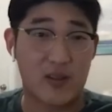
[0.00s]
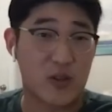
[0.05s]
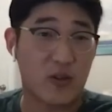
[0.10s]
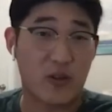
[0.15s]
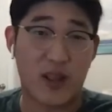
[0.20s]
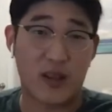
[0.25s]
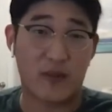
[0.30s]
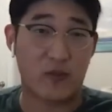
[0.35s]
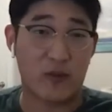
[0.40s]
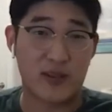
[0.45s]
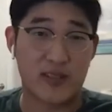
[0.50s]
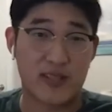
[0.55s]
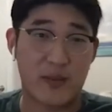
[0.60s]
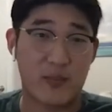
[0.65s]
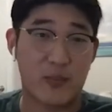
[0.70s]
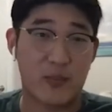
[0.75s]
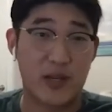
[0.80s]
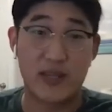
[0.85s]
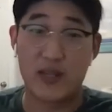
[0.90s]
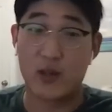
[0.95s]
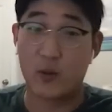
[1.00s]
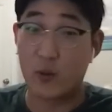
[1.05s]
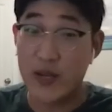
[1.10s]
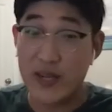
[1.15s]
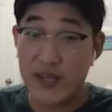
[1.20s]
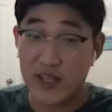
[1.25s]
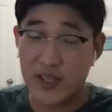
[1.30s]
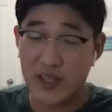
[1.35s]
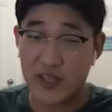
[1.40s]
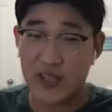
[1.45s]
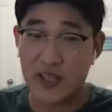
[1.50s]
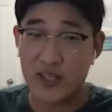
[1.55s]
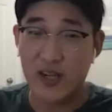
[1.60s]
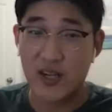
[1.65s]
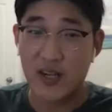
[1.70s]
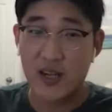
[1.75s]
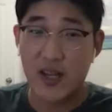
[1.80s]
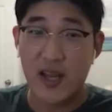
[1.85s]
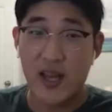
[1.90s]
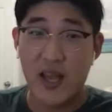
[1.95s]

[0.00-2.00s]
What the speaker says: So, like for example, in the winter,